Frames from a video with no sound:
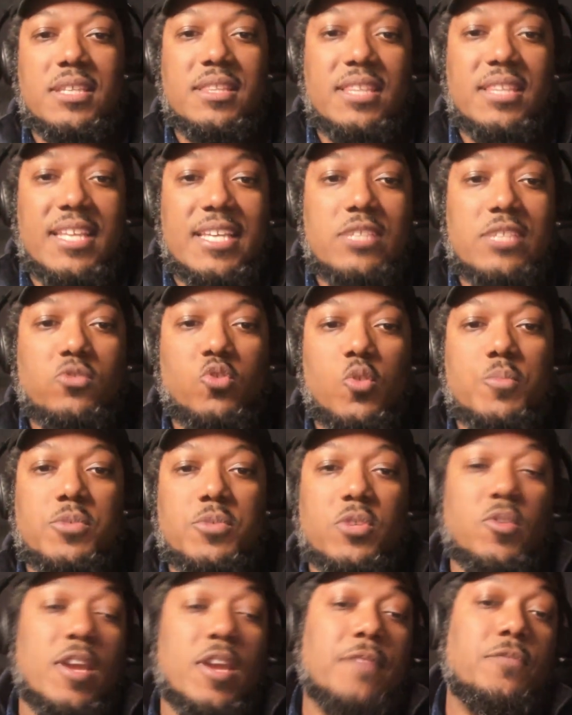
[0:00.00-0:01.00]
These groups
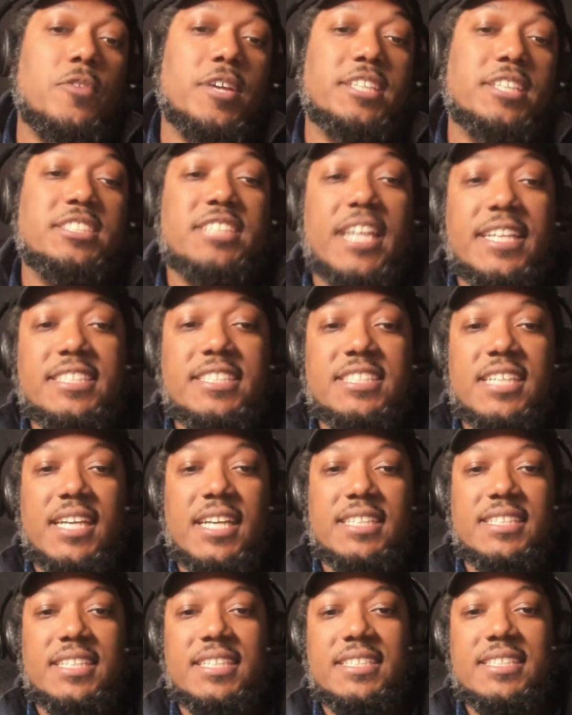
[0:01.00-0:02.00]
are great for exchanging
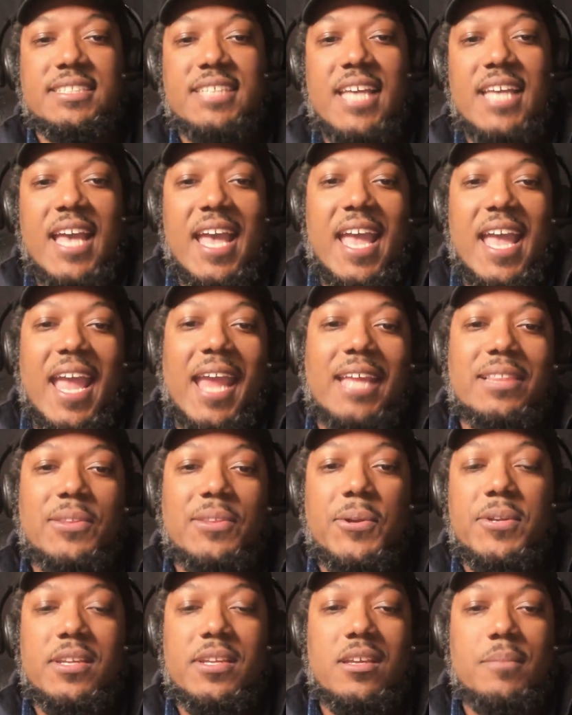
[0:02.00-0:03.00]
ideas and
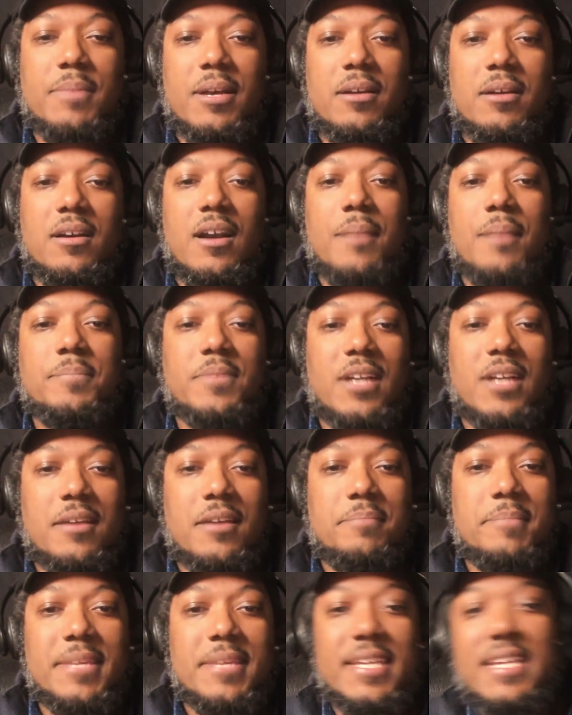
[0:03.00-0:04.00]
learning about
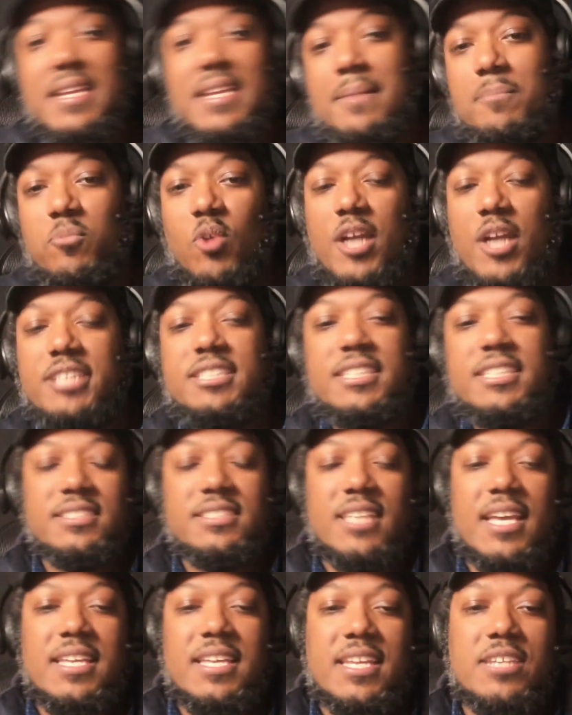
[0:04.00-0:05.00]
upcoming
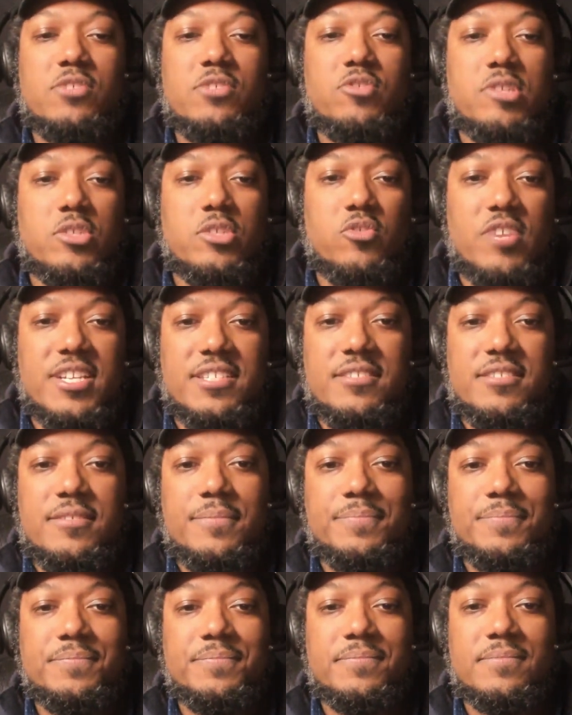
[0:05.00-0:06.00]
projects and industry trends.